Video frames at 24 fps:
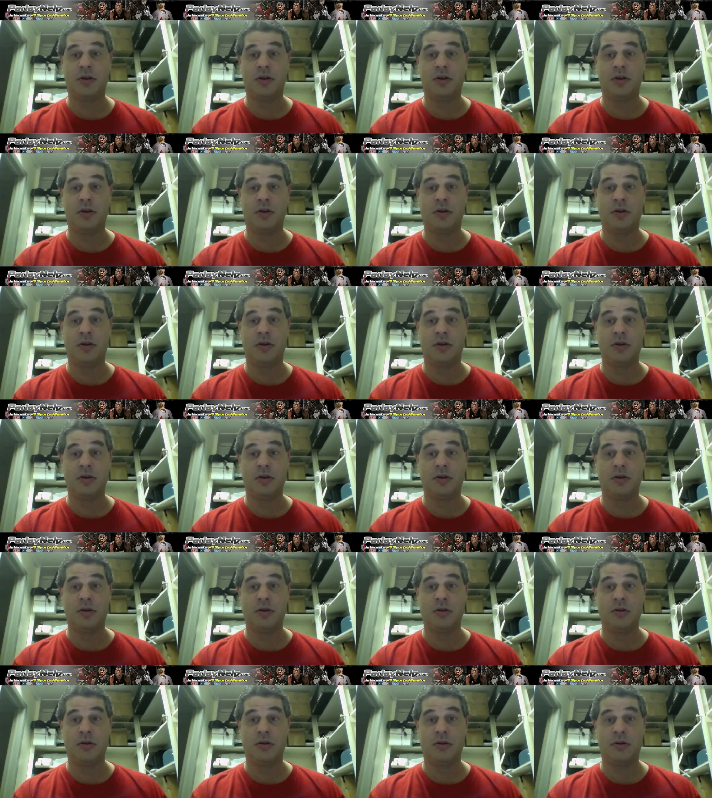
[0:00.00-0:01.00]

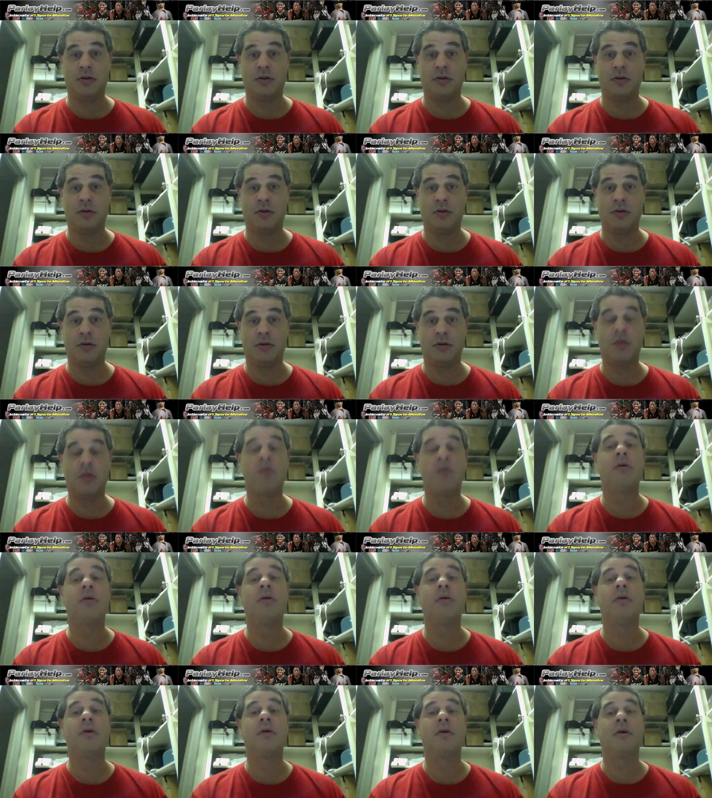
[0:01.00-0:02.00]

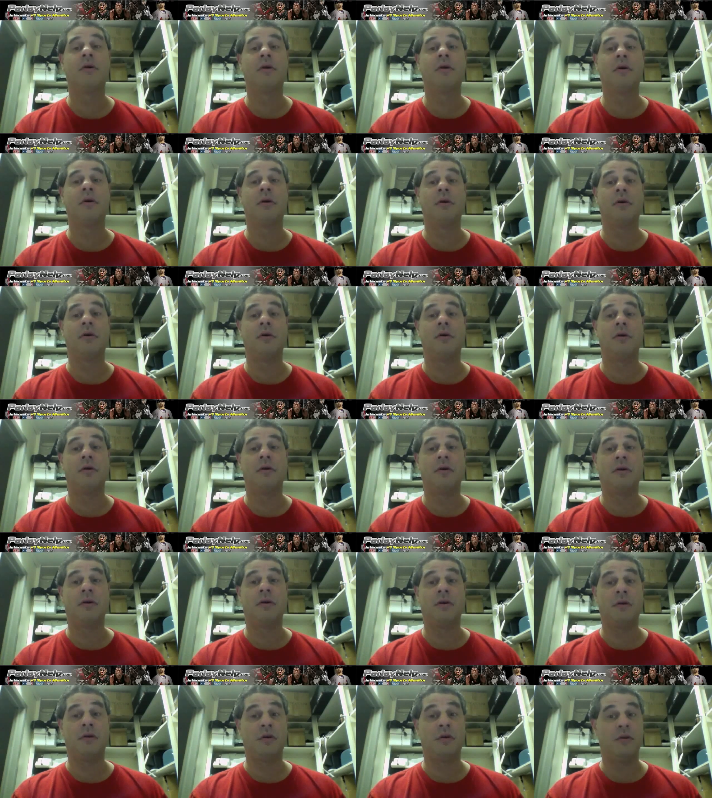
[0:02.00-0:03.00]
Nothing is said.